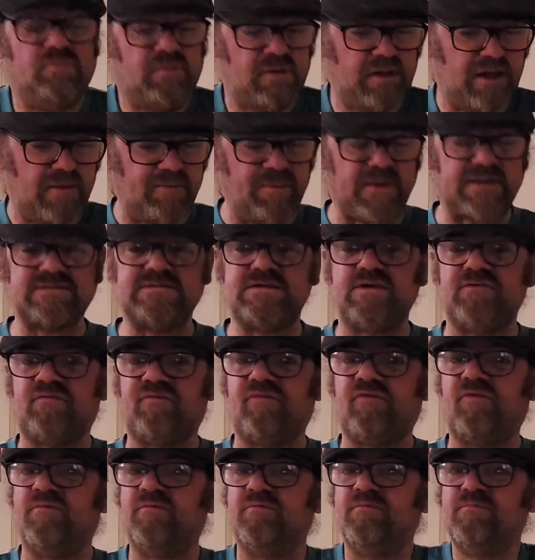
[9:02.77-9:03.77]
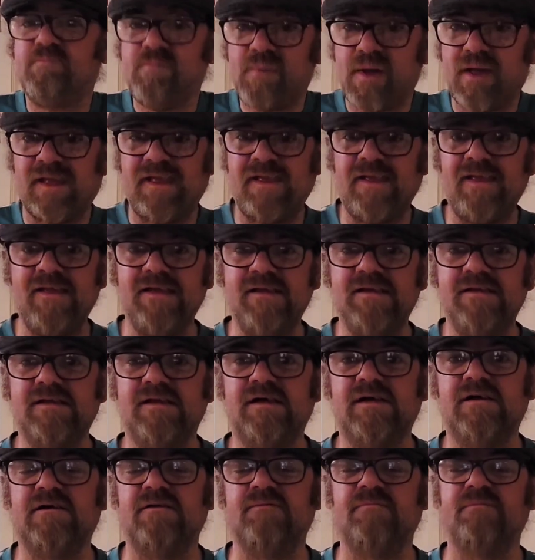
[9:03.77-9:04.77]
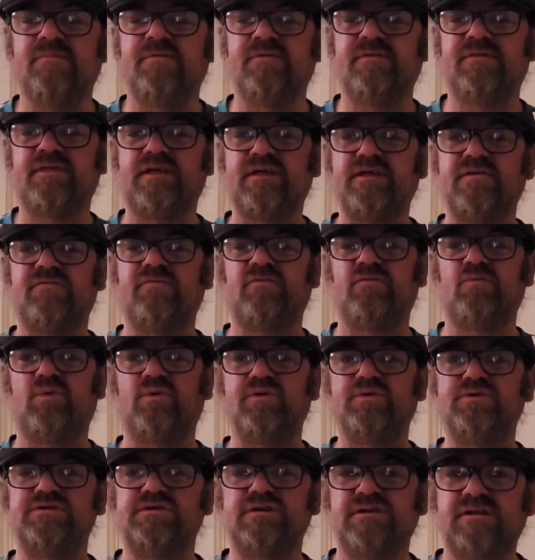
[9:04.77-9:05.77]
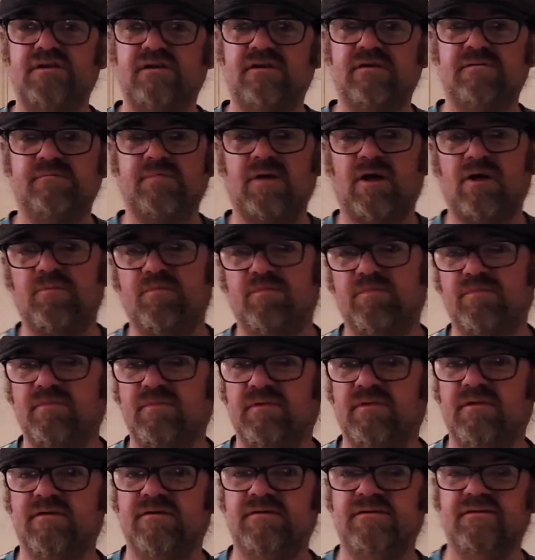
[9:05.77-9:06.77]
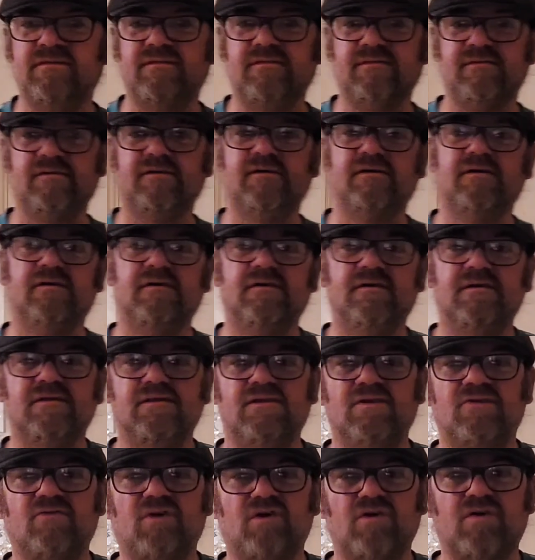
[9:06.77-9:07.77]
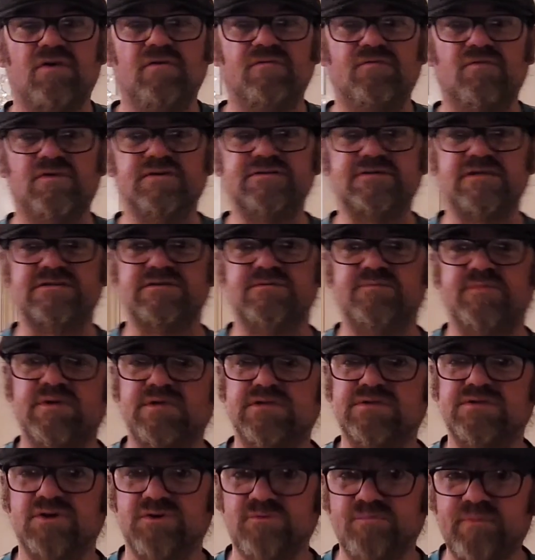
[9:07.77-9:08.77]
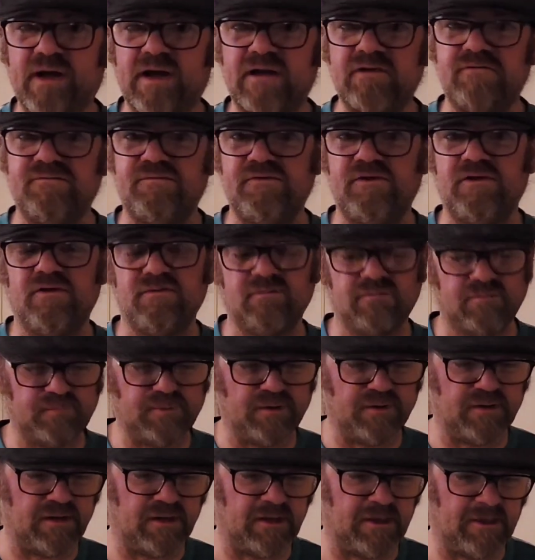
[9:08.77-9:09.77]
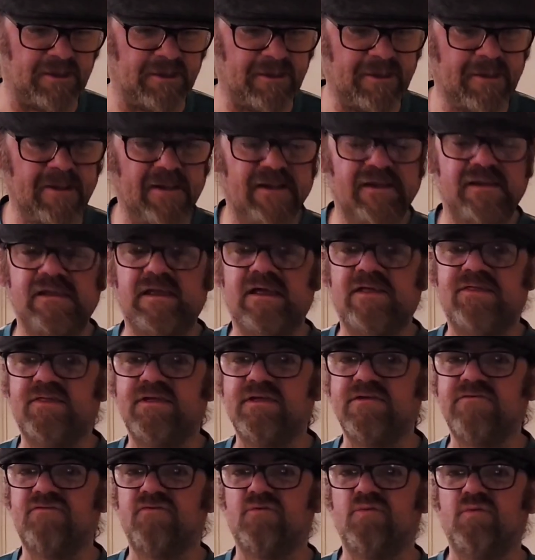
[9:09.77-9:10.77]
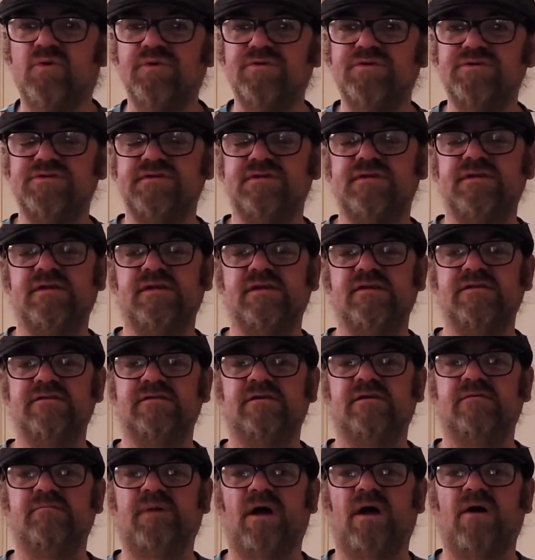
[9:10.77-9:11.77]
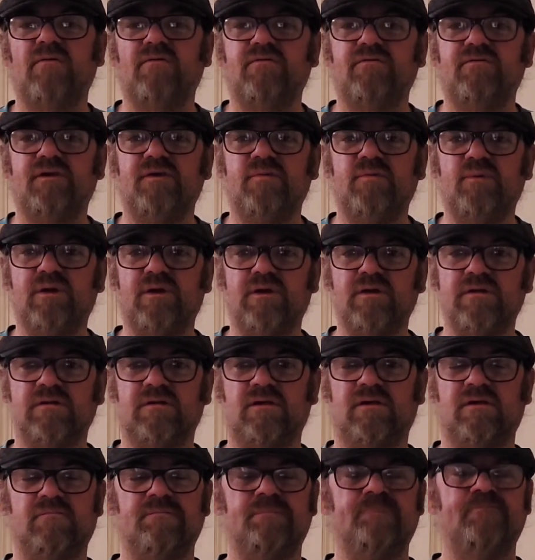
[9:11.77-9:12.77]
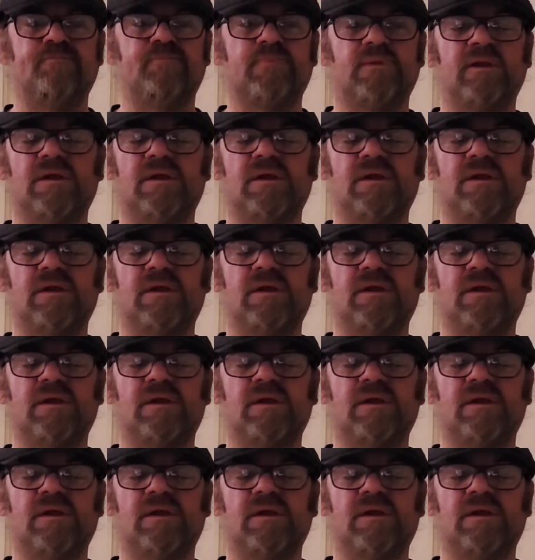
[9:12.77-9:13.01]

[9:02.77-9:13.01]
that's it from me. Thanks for watching. Hope the croaky voice hasn't been too bad for you, but thanks for watching, and hopefully we can